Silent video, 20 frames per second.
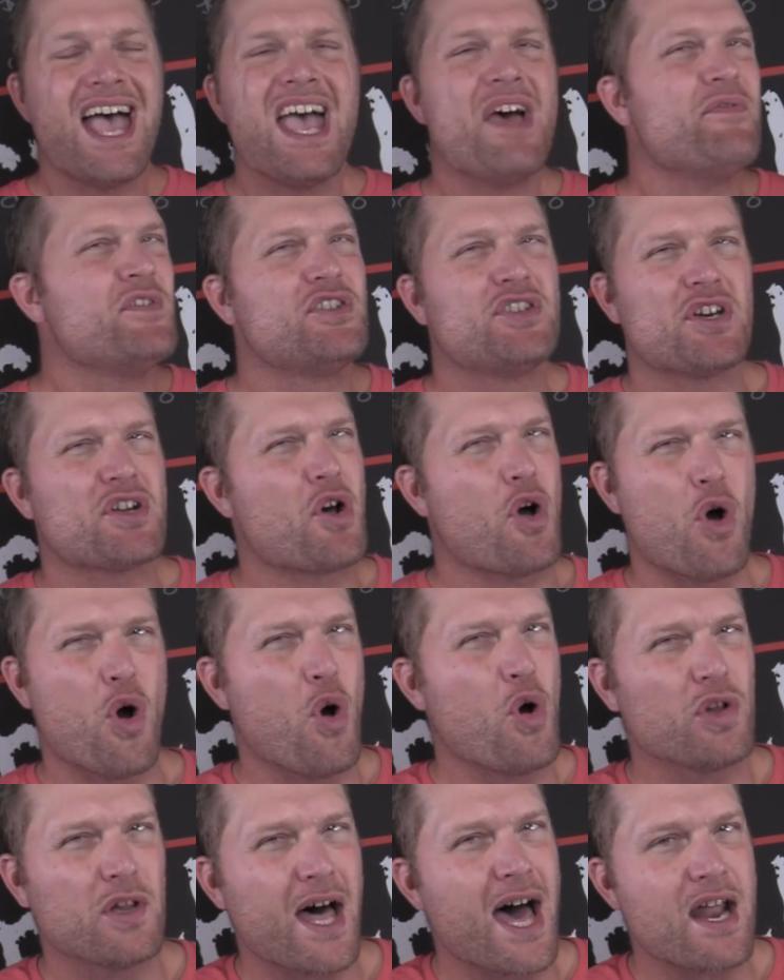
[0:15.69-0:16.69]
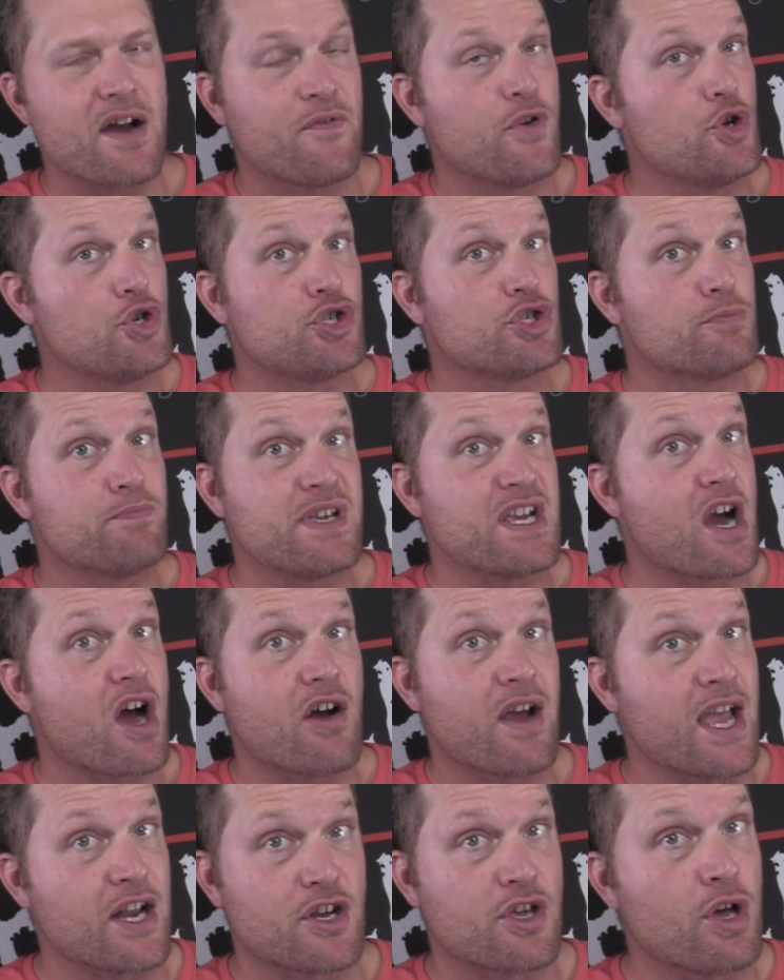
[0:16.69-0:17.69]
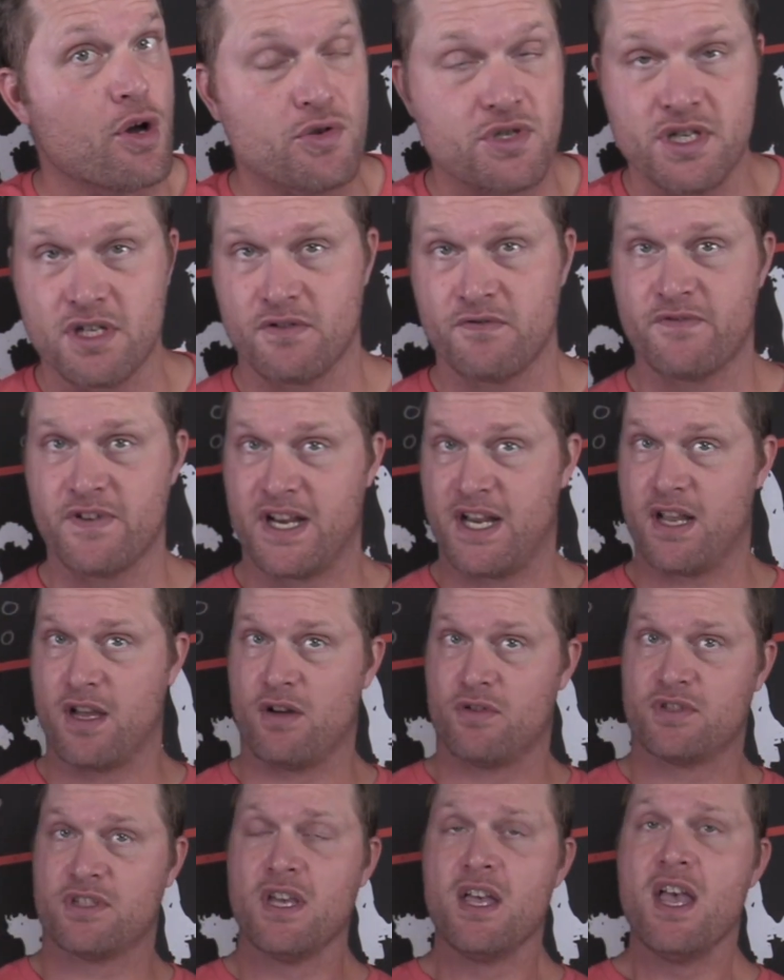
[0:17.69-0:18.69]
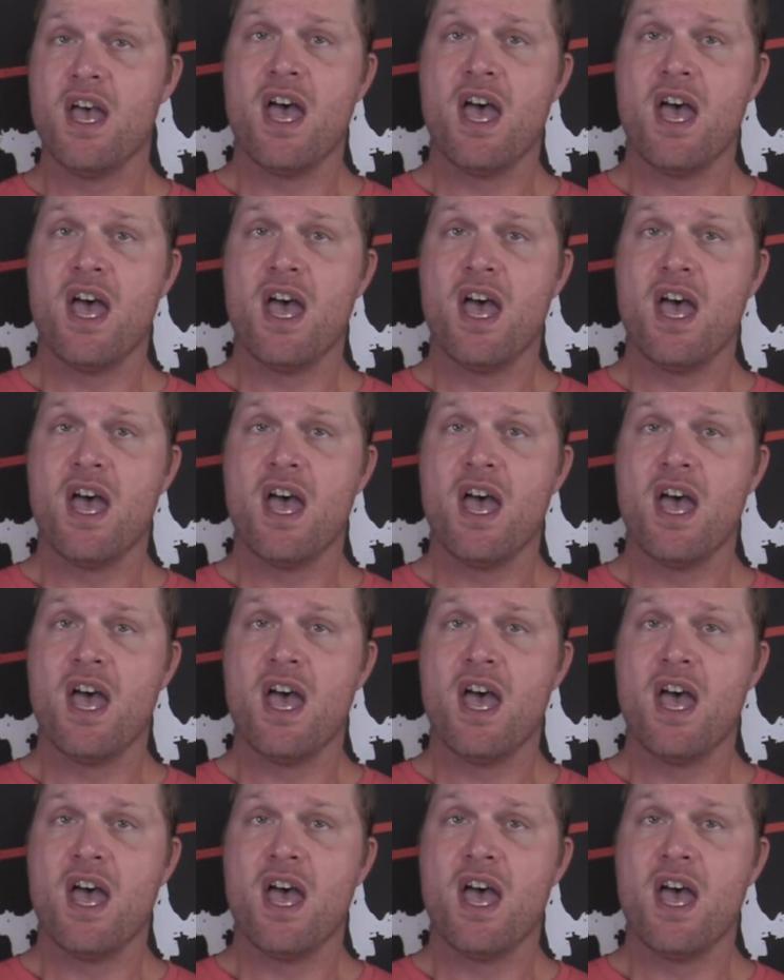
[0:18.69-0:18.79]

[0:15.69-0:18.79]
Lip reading: haven't done a whole lot of who should be our head coaching videos.